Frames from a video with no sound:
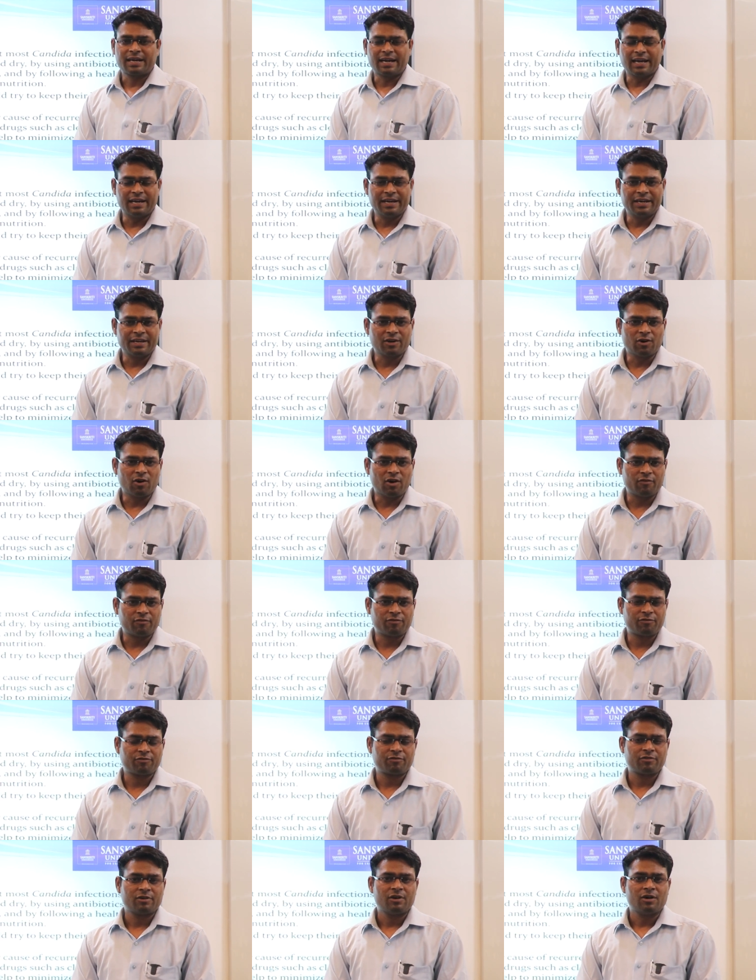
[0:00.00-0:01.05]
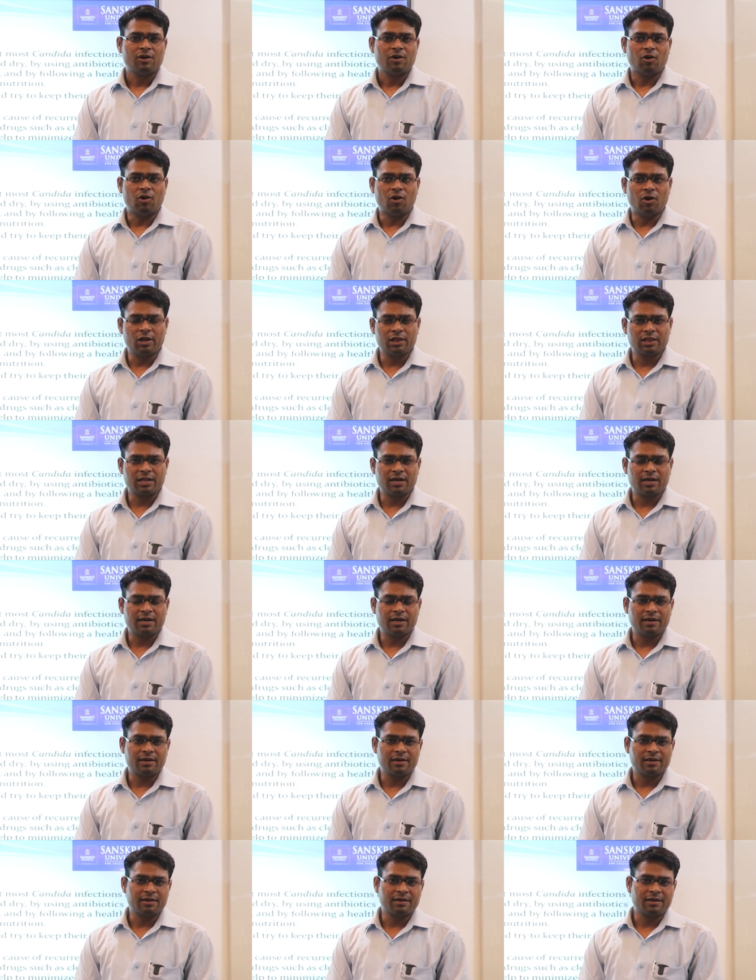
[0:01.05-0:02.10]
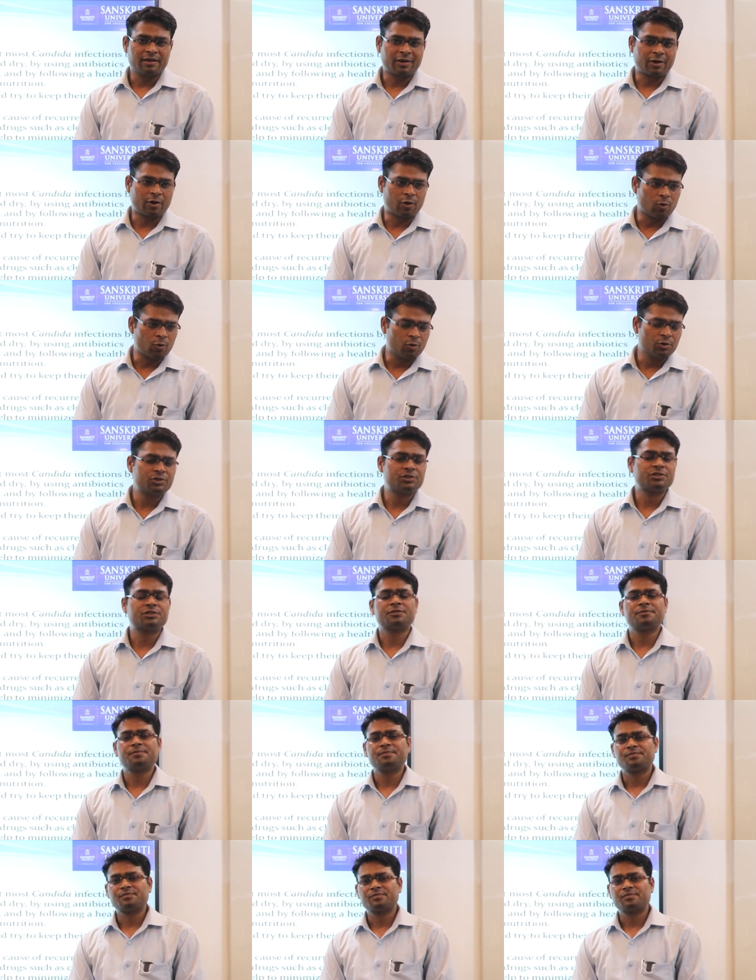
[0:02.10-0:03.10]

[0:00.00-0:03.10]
cleaning of all the clothes,